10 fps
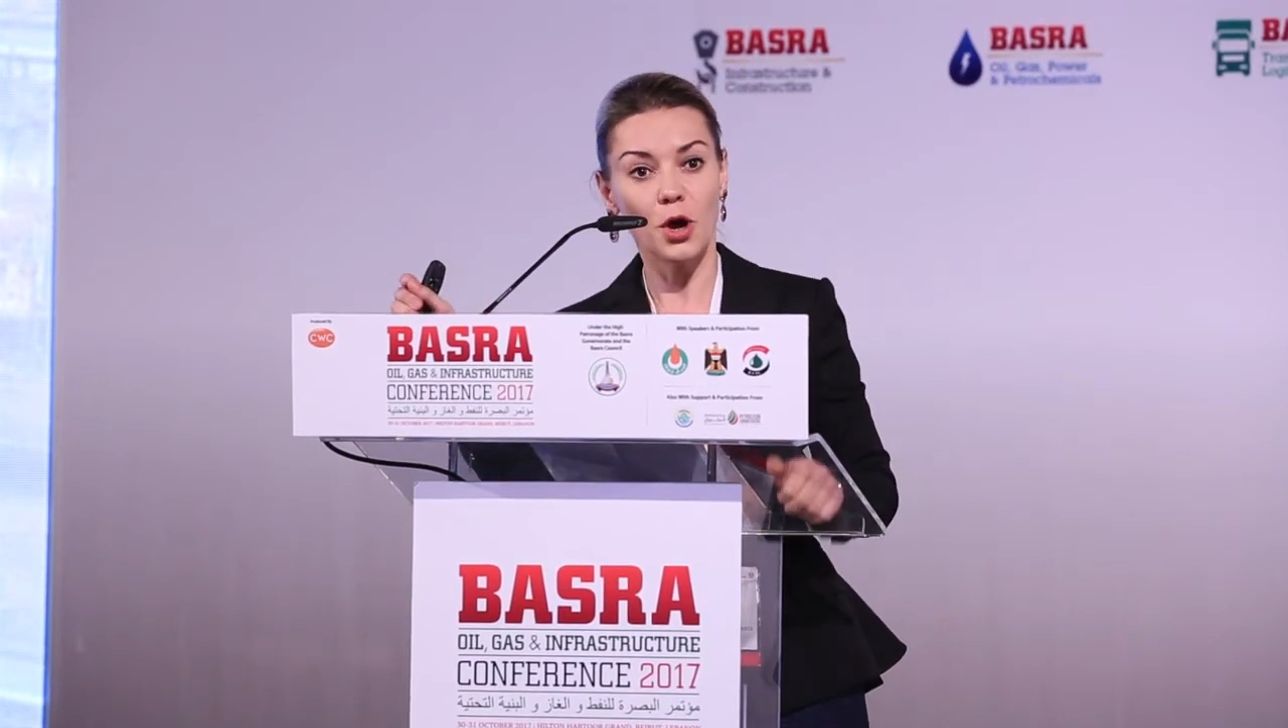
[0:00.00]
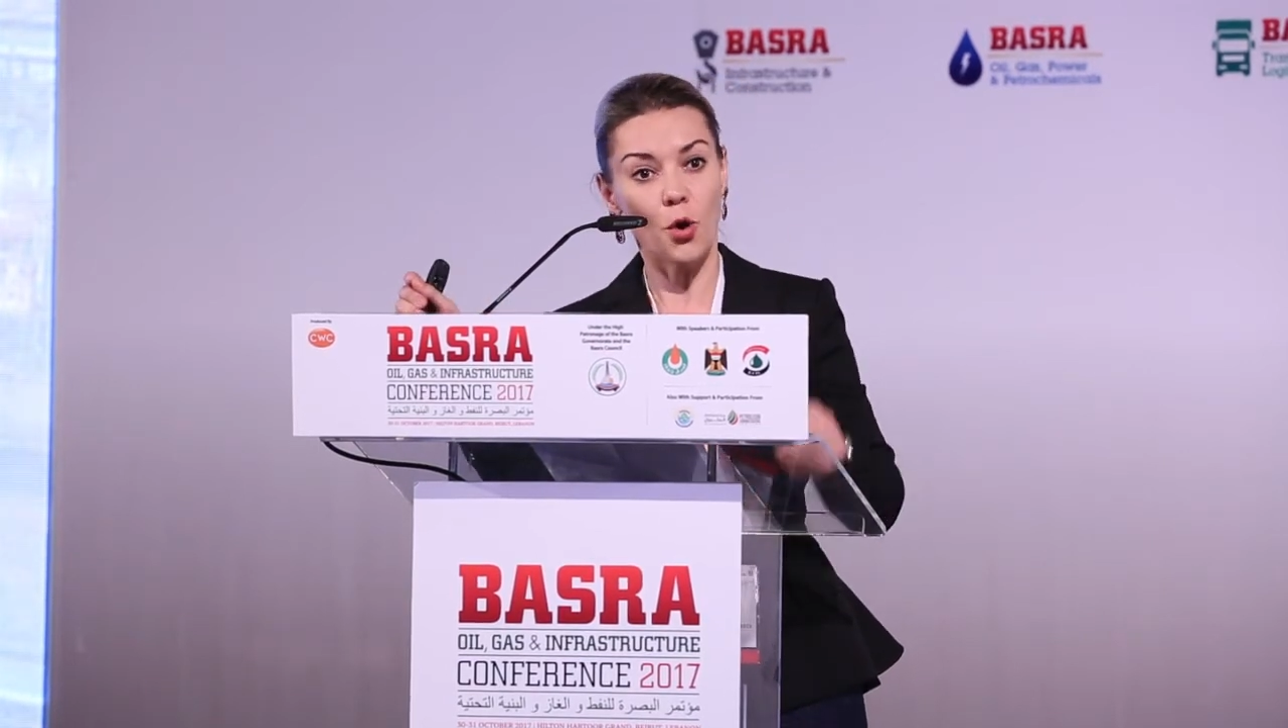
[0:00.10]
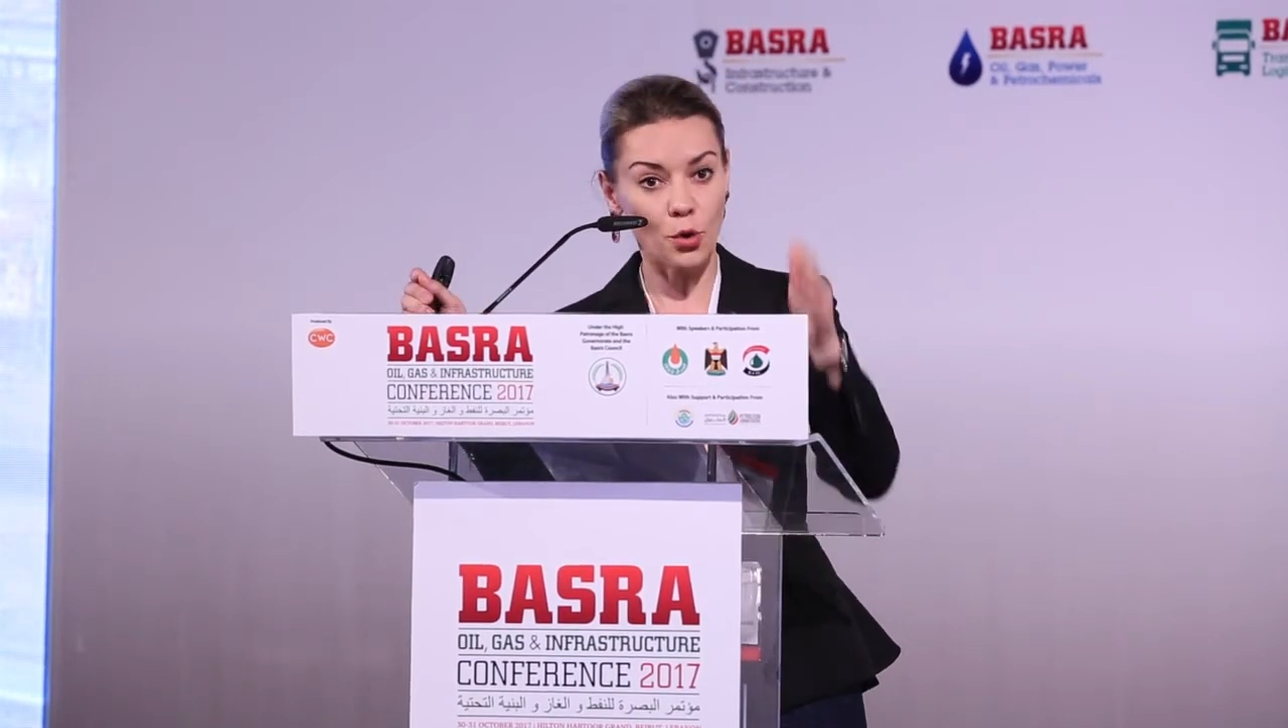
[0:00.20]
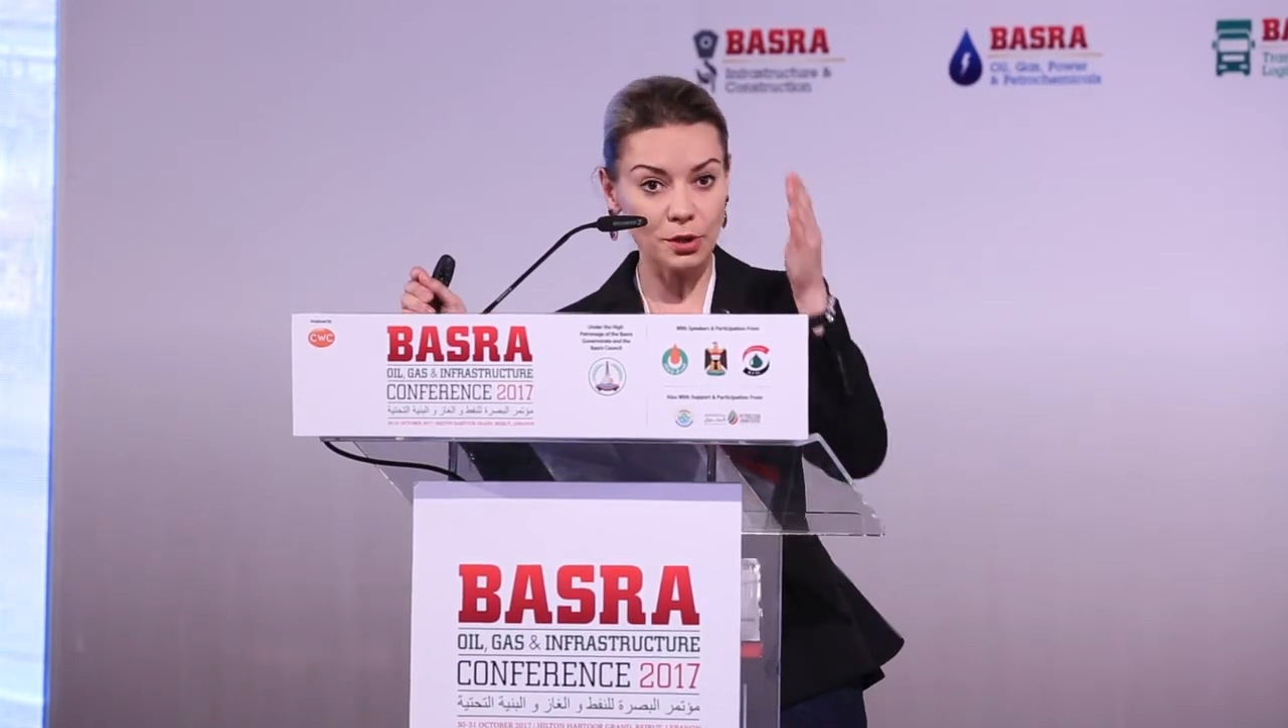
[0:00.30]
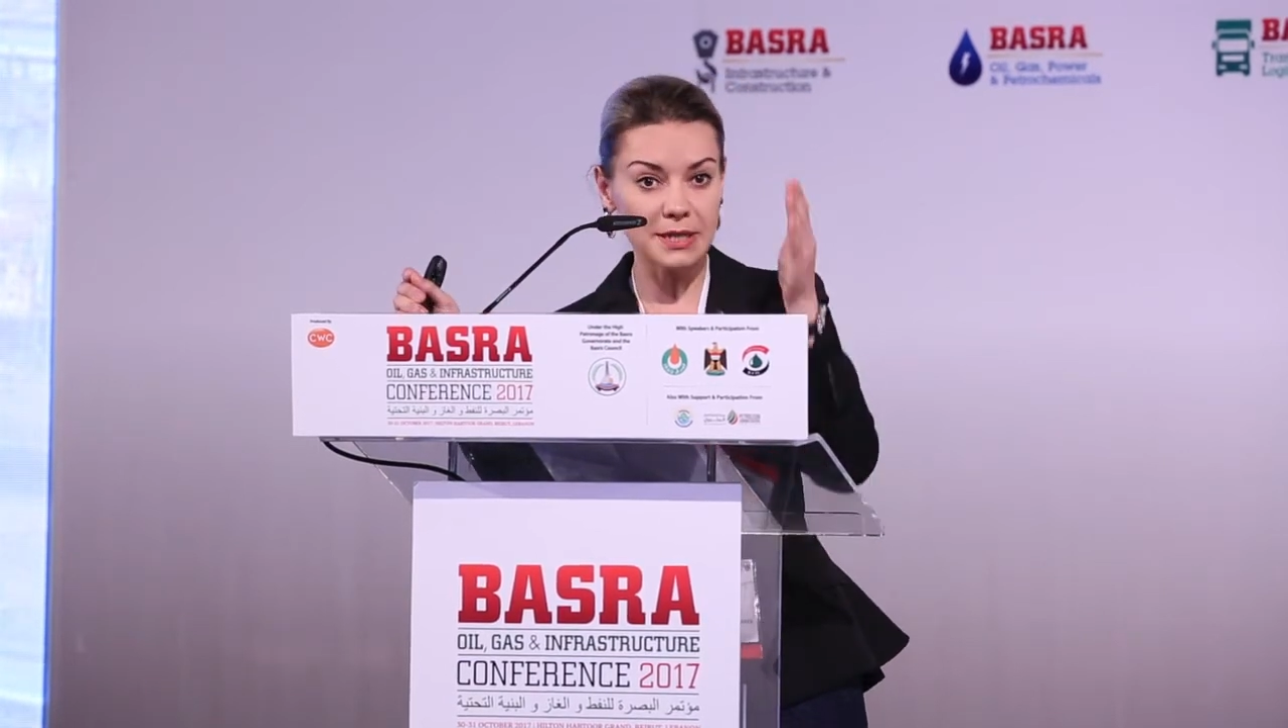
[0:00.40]

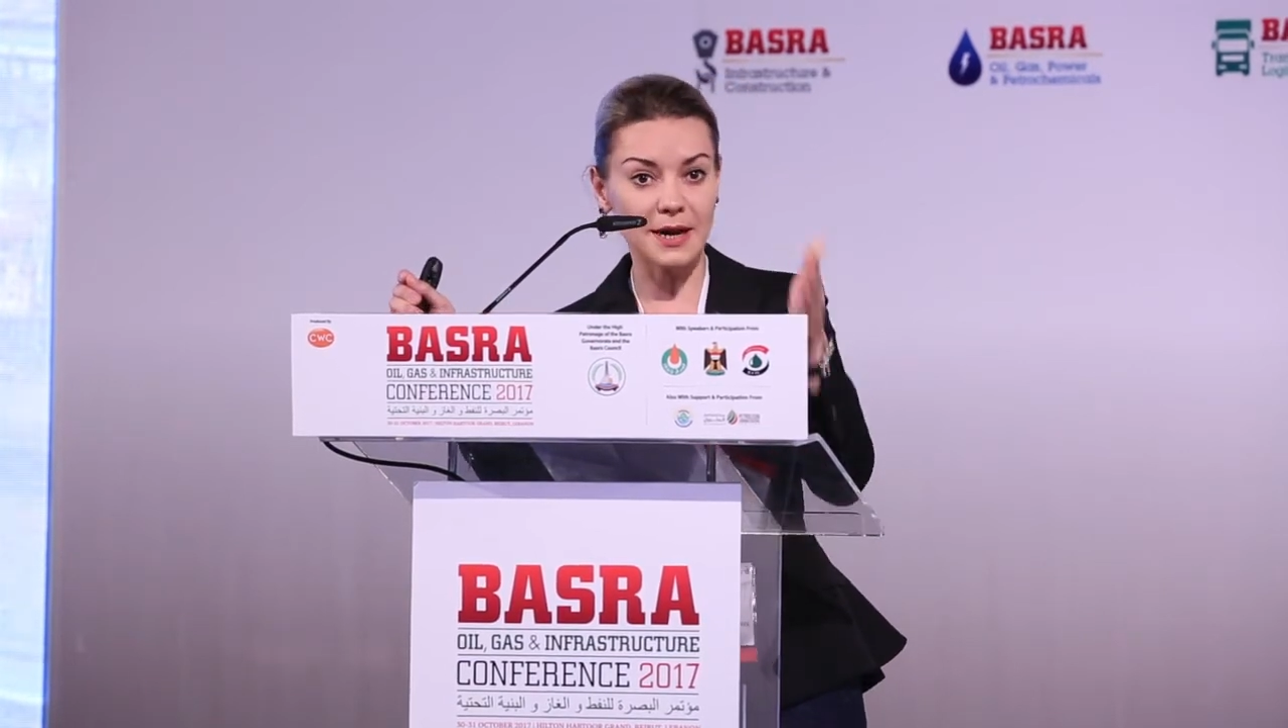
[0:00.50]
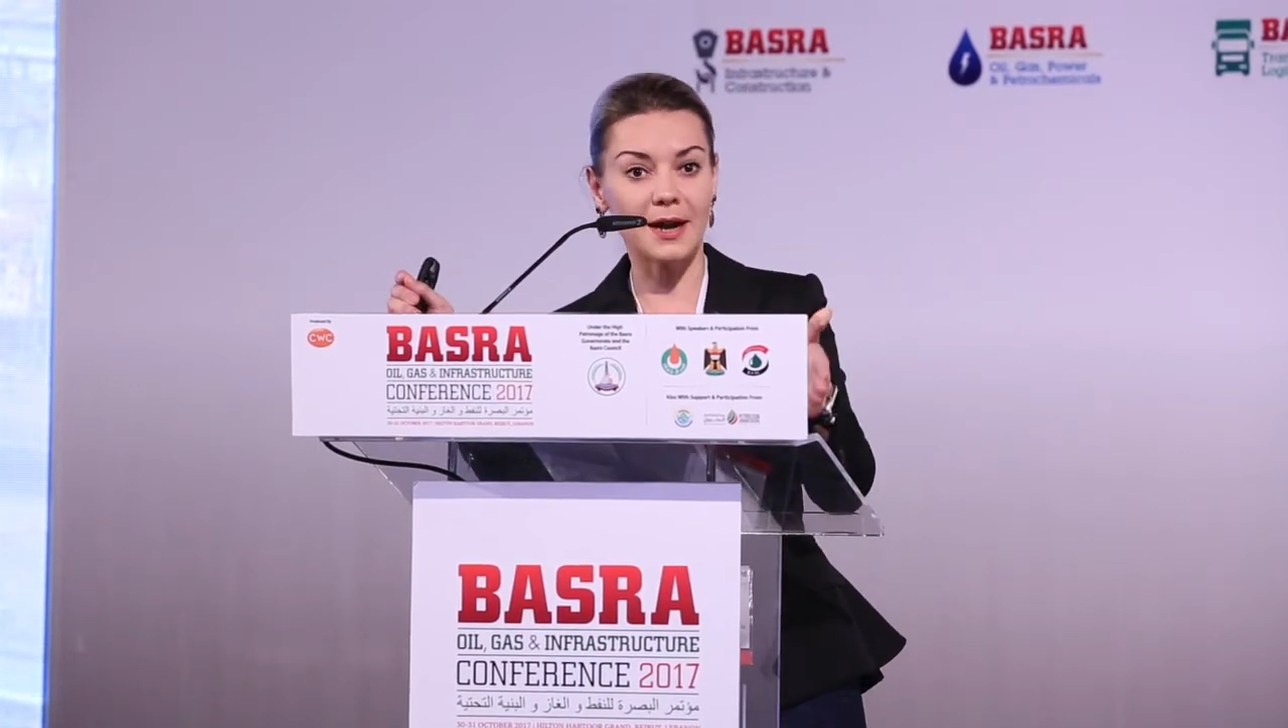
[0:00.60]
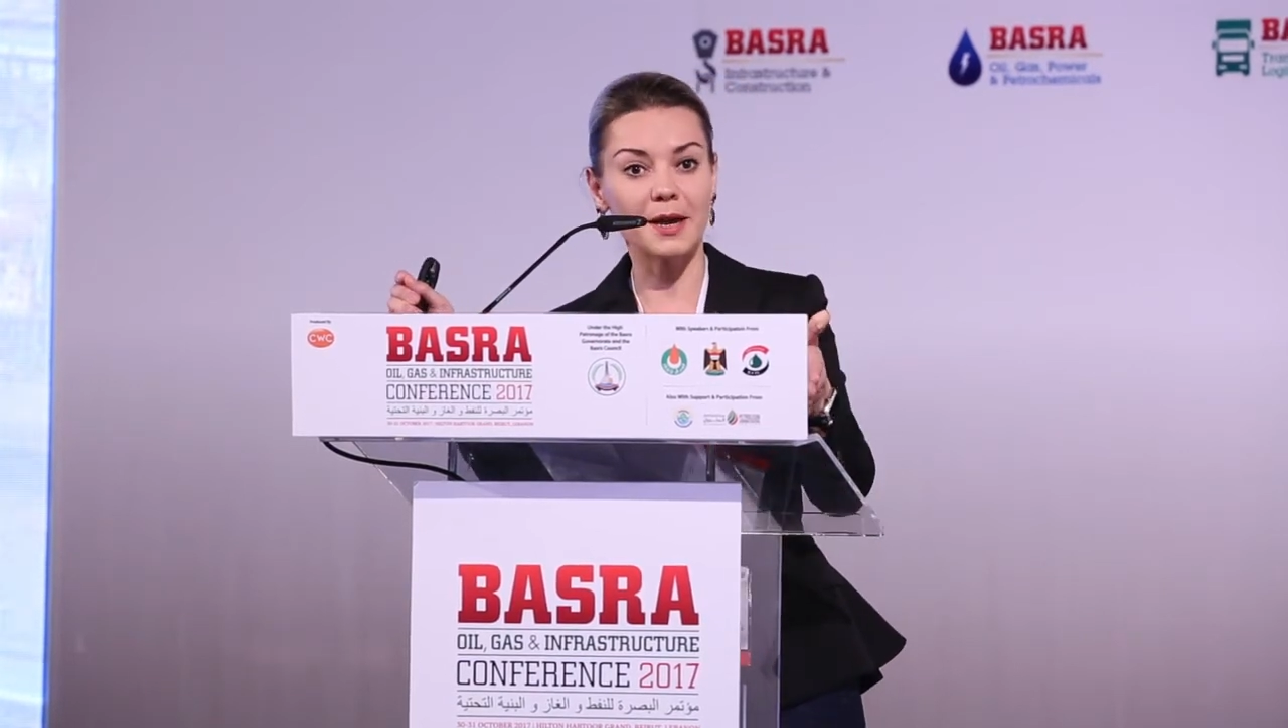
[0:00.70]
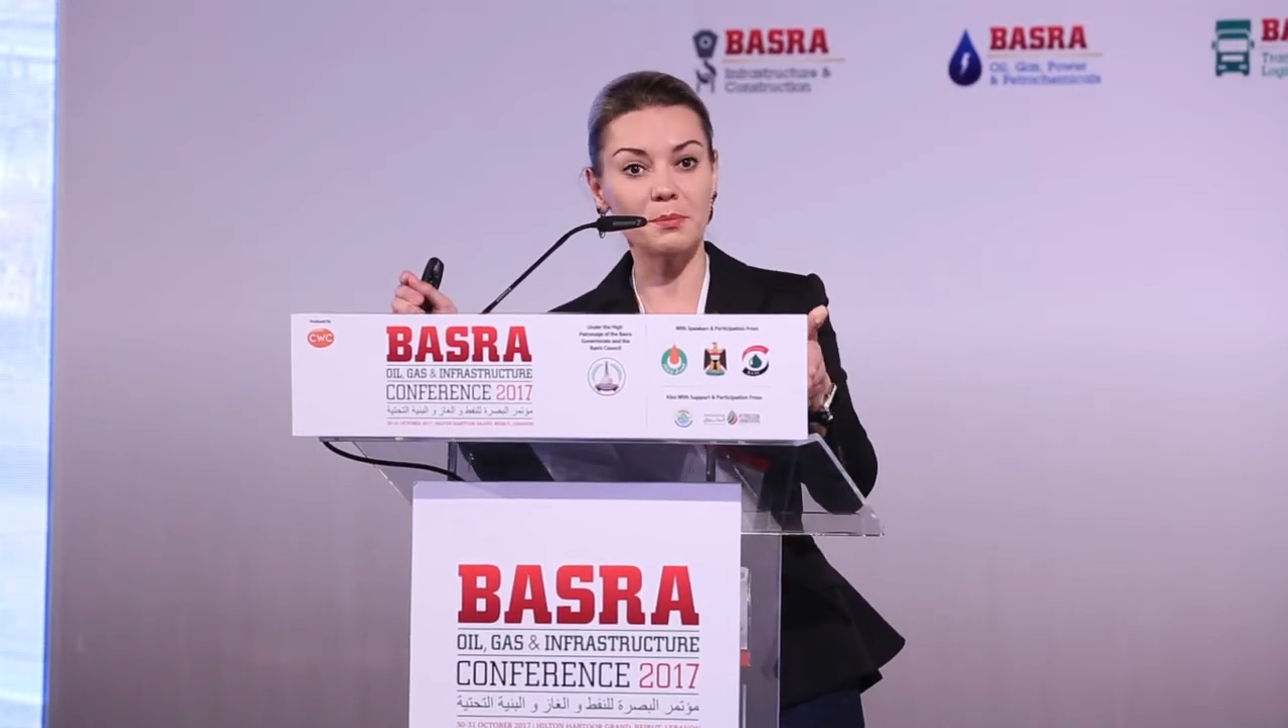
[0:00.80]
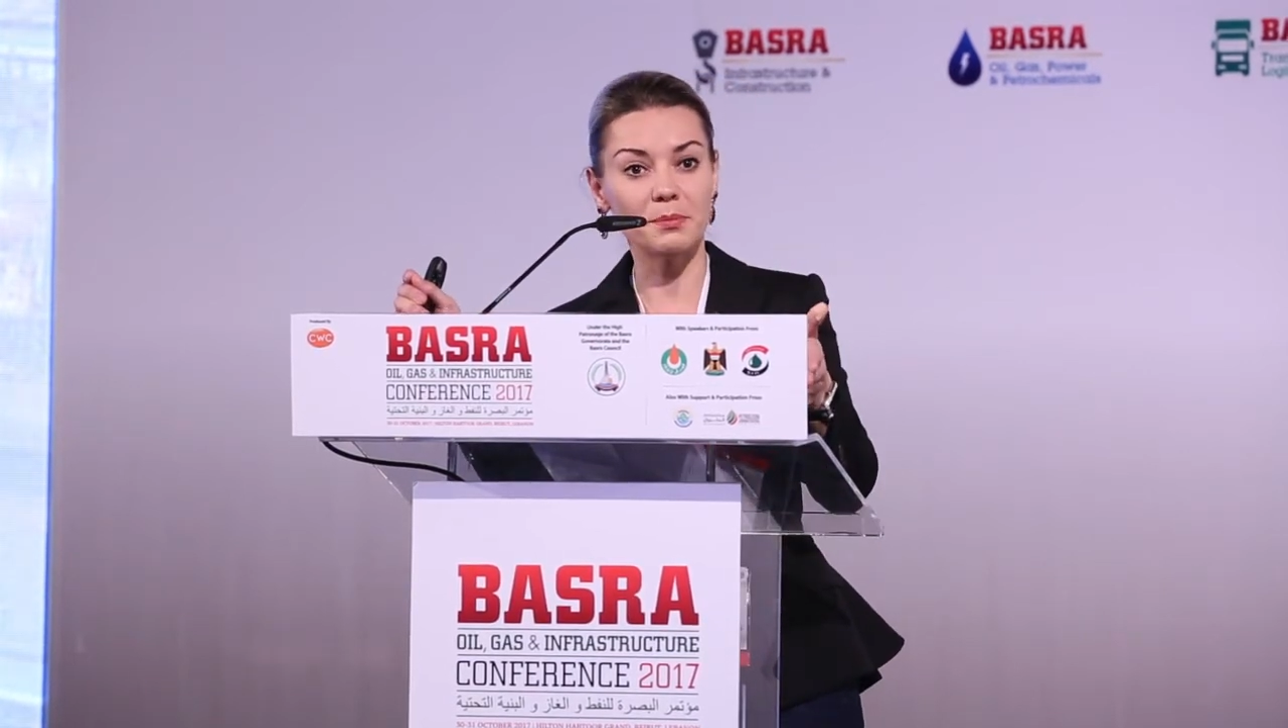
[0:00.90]
on
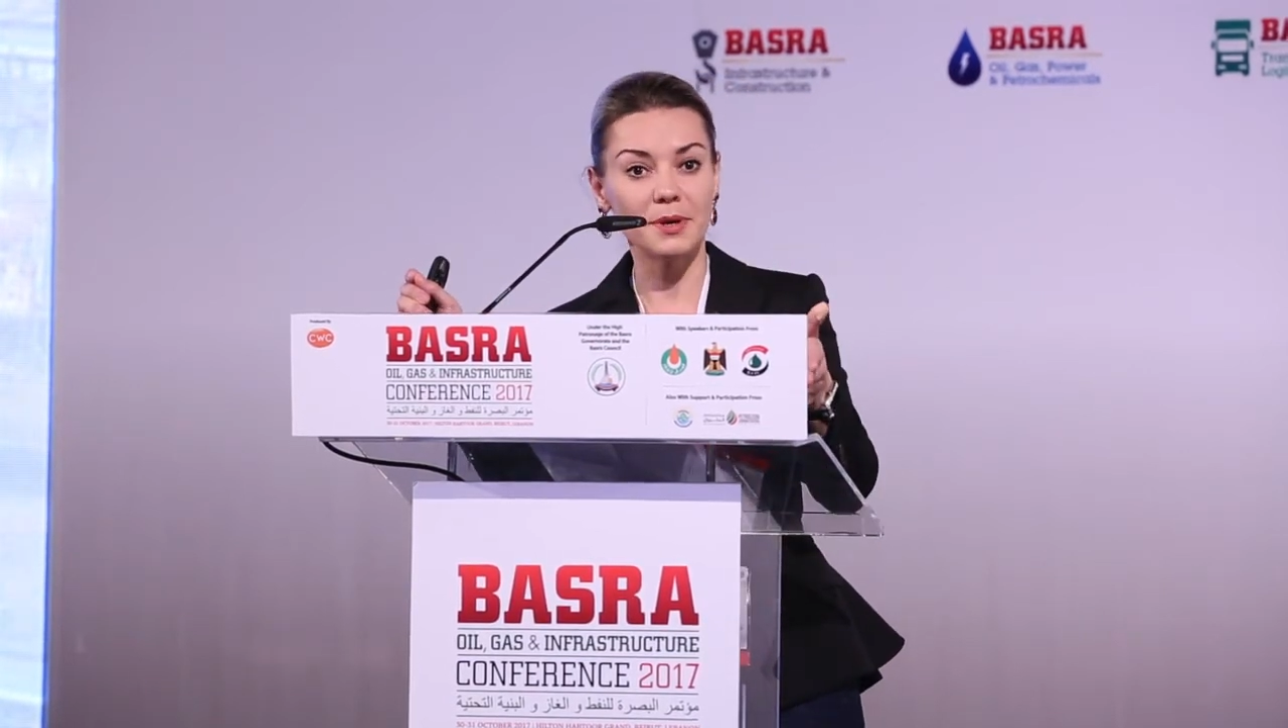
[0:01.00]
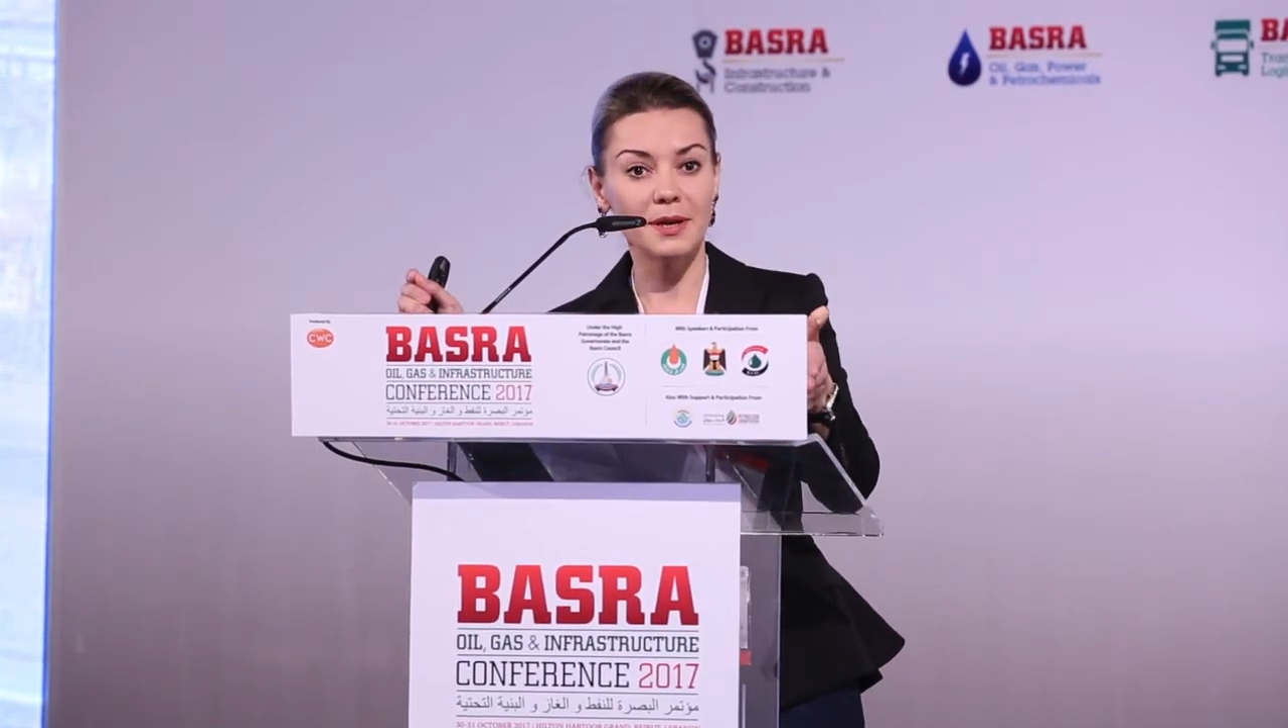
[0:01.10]
time